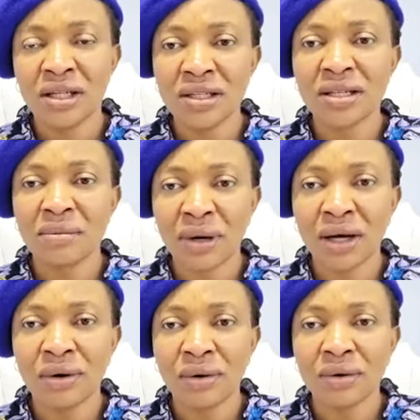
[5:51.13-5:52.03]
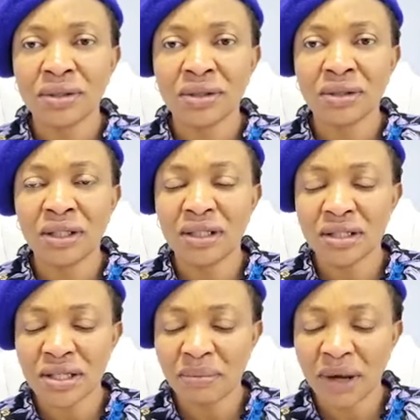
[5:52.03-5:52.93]
It is about God. It
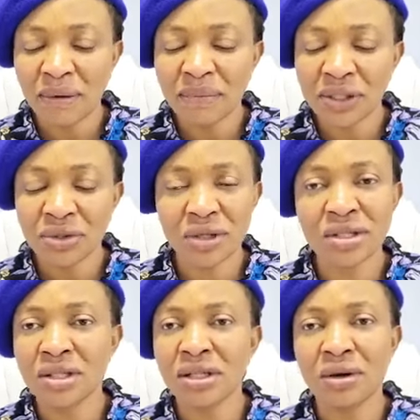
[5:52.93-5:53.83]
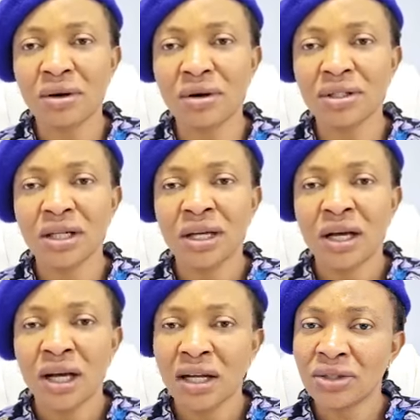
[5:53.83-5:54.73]
is about me trusting God.
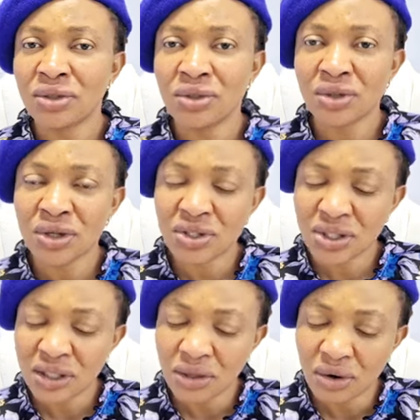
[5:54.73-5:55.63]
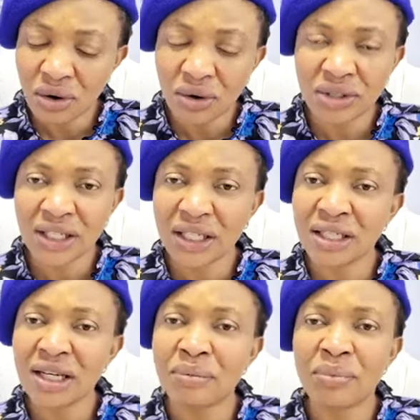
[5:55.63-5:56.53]
And trusting God
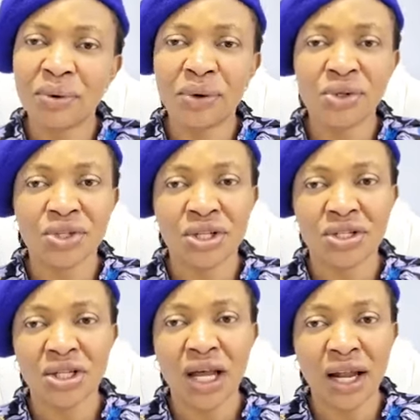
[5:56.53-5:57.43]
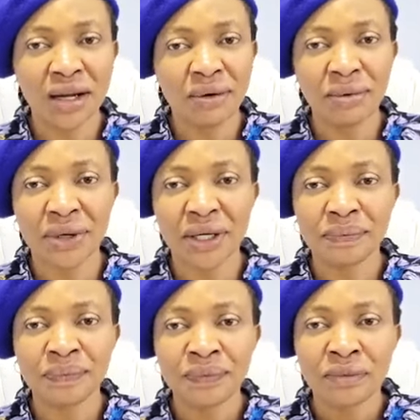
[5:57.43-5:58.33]
in the process. Hallelujah.